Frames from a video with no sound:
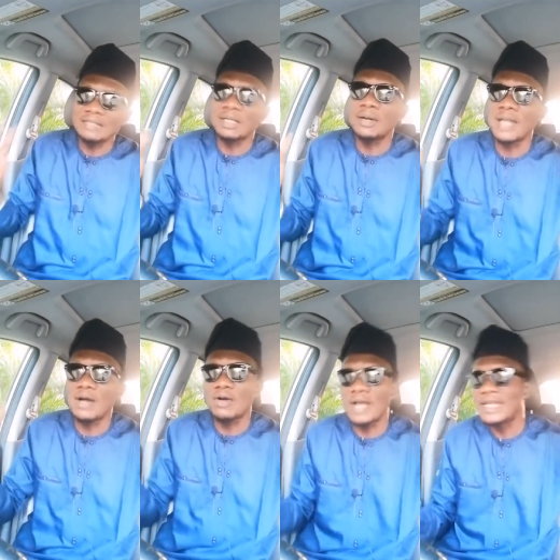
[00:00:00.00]
someone now
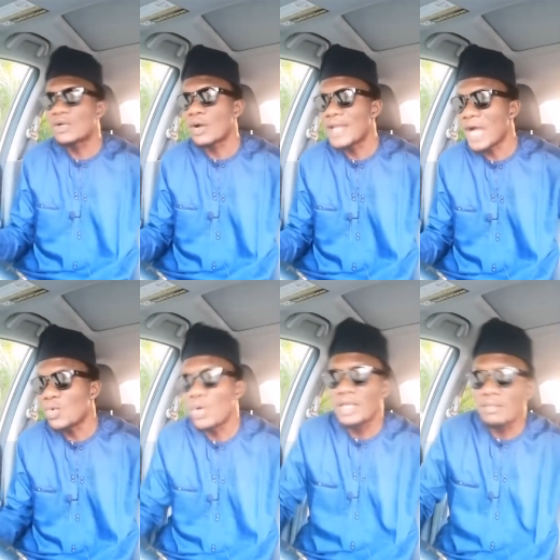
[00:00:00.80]
call any
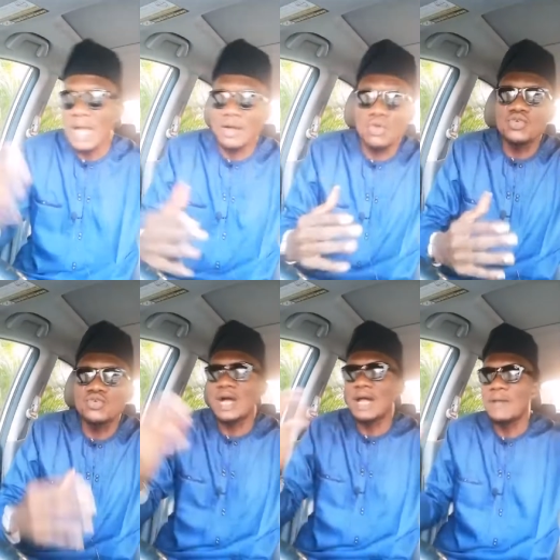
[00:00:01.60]
kodako igba
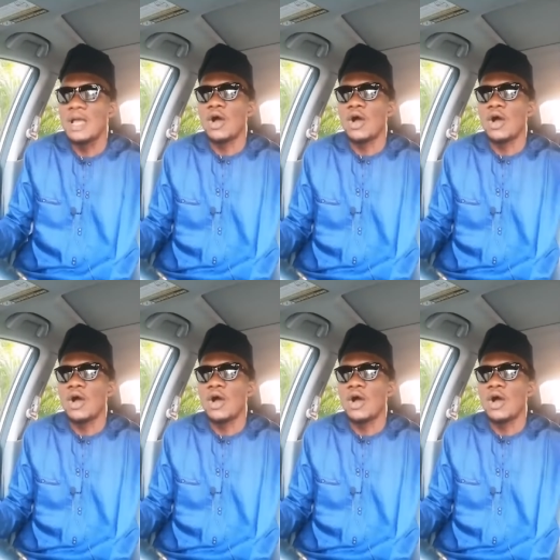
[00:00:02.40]
kokodoko,